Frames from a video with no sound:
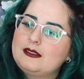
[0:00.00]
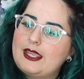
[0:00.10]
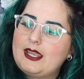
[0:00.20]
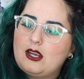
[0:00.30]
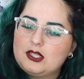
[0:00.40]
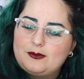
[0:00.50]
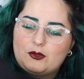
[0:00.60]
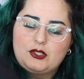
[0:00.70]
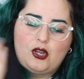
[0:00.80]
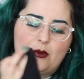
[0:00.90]
they are
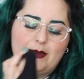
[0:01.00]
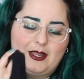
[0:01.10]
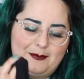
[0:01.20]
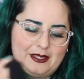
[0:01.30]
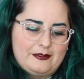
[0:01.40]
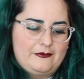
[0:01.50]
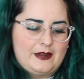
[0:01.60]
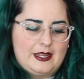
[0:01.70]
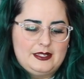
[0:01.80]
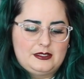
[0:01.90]
supposed to open up in the
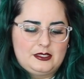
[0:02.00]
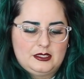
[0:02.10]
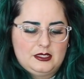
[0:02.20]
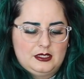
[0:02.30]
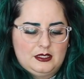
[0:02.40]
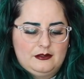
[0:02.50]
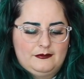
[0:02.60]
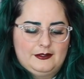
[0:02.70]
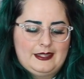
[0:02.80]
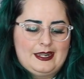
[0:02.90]
front
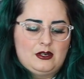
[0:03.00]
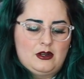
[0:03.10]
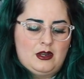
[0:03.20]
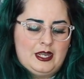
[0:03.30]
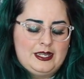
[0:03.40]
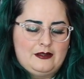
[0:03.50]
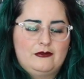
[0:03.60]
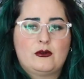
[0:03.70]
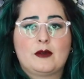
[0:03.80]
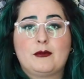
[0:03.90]
for later on
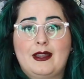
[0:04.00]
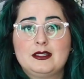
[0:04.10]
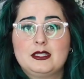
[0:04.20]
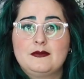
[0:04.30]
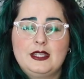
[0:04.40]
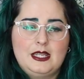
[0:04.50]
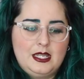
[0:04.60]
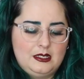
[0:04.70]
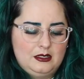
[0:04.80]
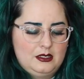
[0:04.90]
for
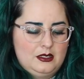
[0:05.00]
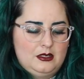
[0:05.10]
breastfeeding,